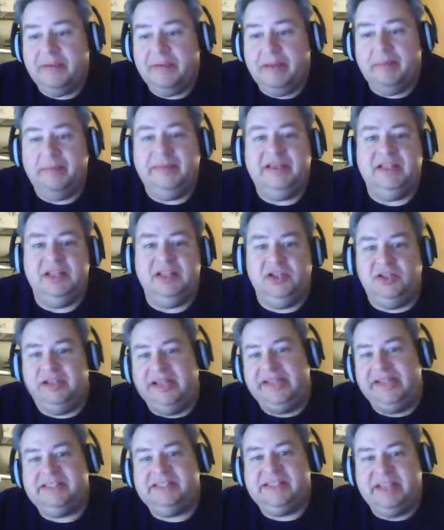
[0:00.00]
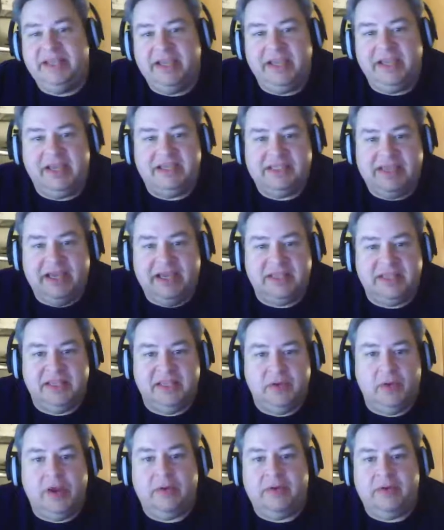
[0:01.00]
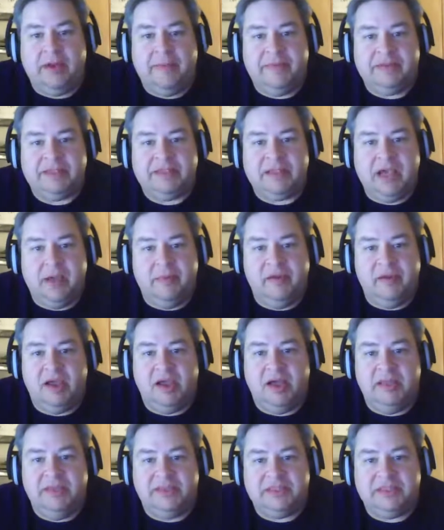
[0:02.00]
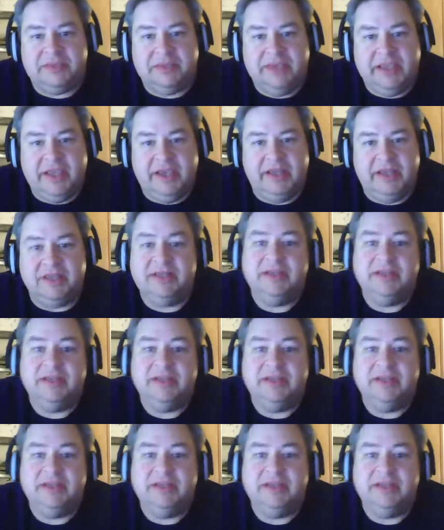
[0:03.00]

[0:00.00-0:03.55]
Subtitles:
I'm gonna be a little late seeing it because I got the Grand Rapids Comic-Con this weekend.